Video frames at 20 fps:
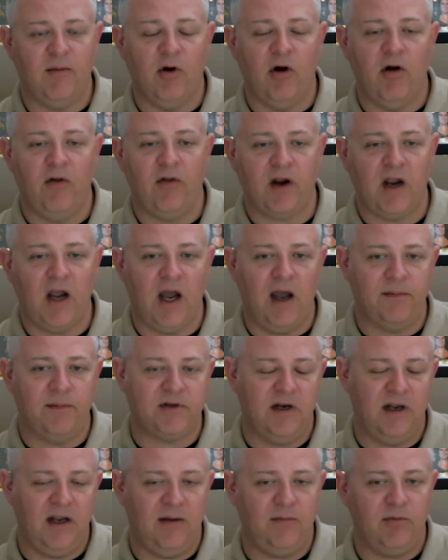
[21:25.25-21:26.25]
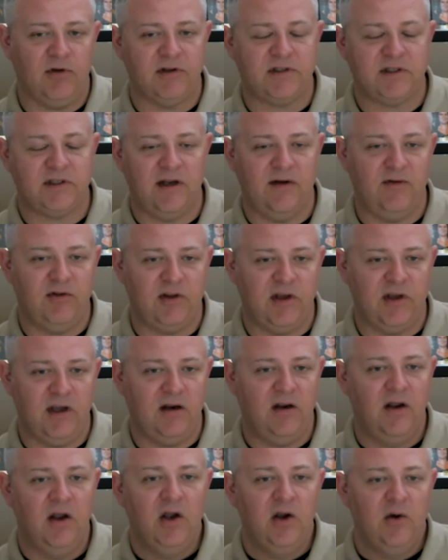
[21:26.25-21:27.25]
all the cops and ambulance and
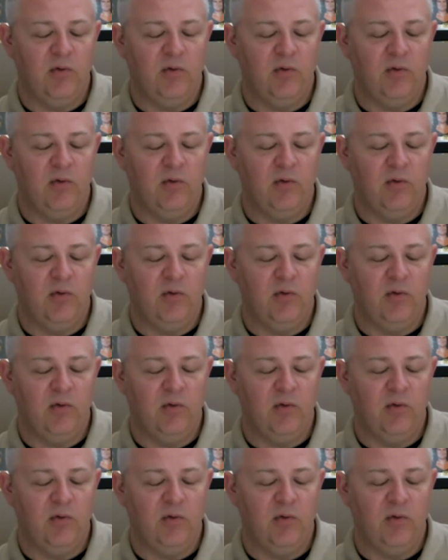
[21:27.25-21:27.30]
everything